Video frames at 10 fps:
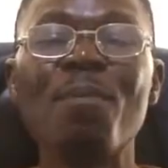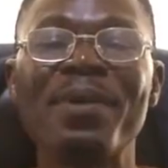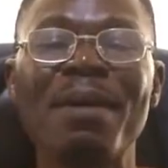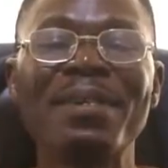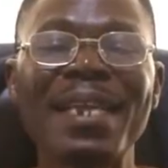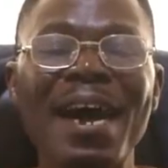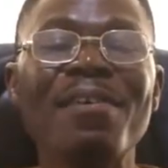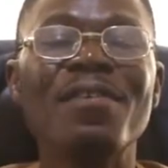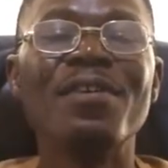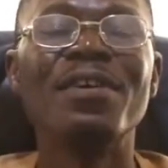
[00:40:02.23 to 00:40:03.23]
parameter
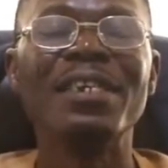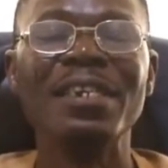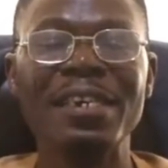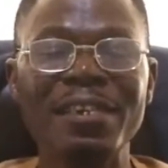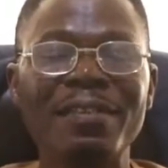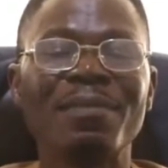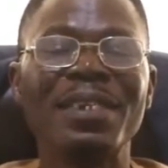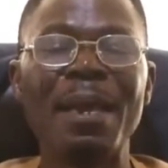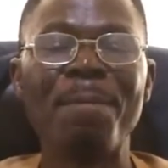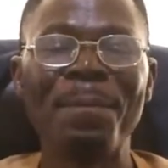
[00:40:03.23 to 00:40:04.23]
is
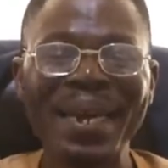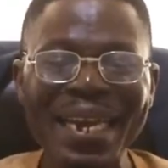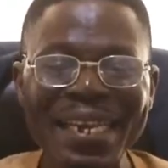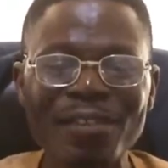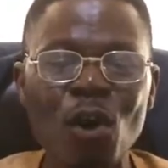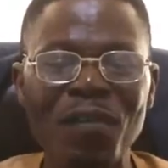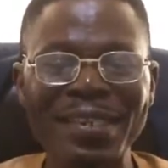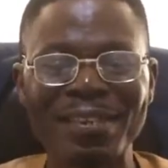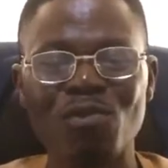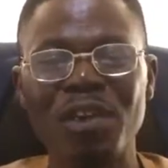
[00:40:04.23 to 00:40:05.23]
the place of
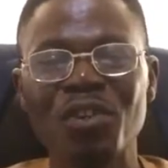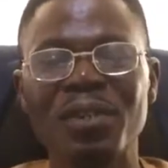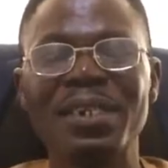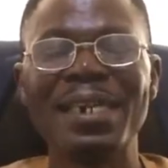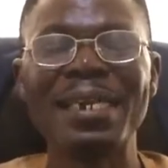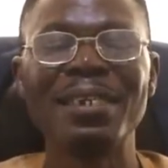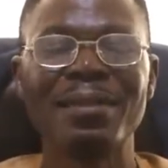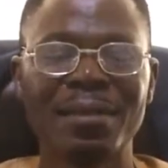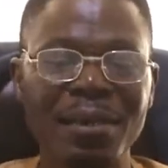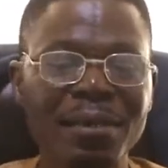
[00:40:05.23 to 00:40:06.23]
articulation. And the
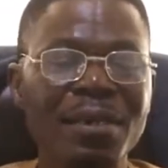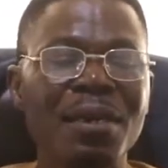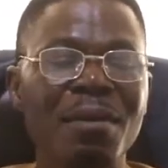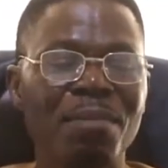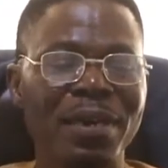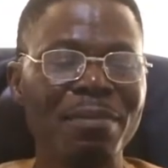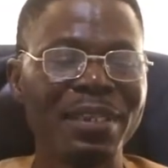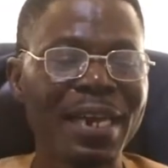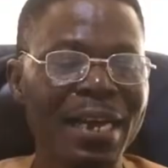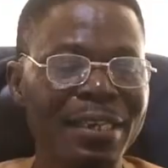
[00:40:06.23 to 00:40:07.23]
third
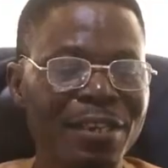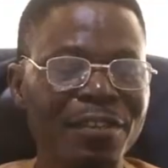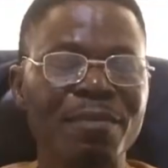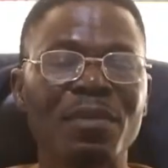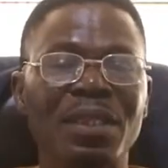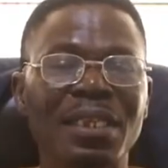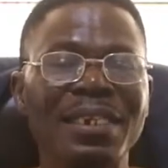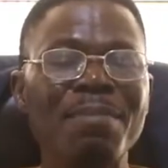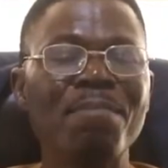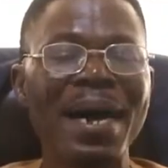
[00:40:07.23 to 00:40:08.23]
parameter is
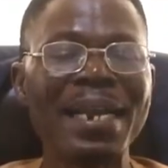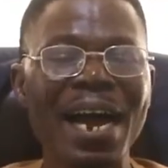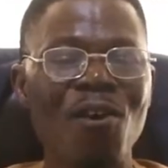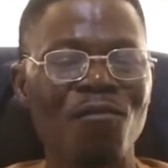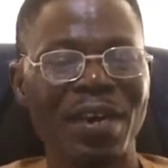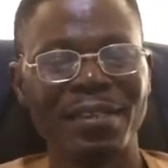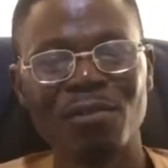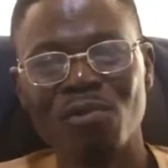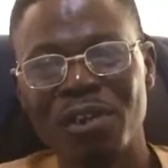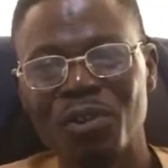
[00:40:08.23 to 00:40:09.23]
the manner of
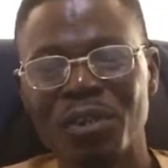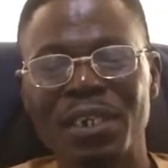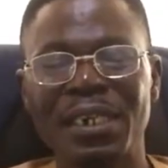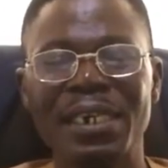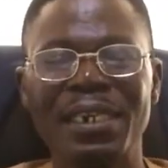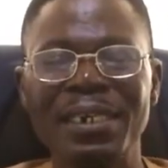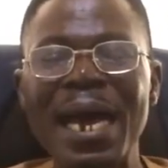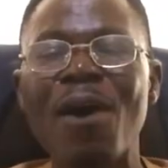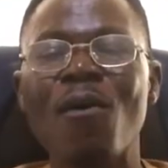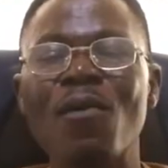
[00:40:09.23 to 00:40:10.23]
articulation.
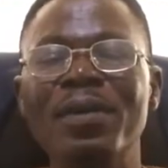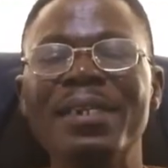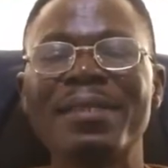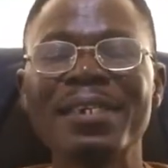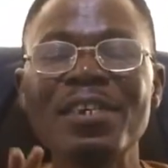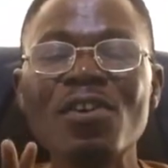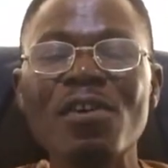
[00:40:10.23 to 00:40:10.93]
Now, the three